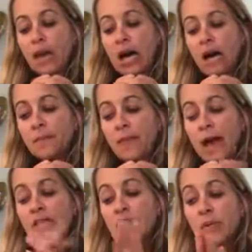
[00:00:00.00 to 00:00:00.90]

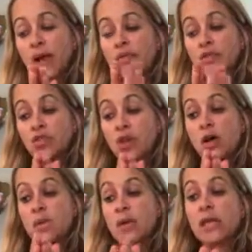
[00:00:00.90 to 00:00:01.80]
I don't have a
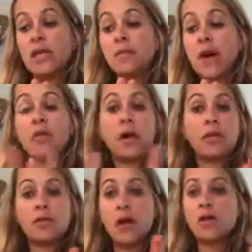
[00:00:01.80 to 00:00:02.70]
strong opinion about
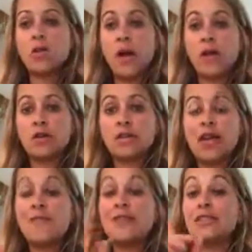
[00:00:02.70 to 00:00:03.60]
whether or not you weigh yourself,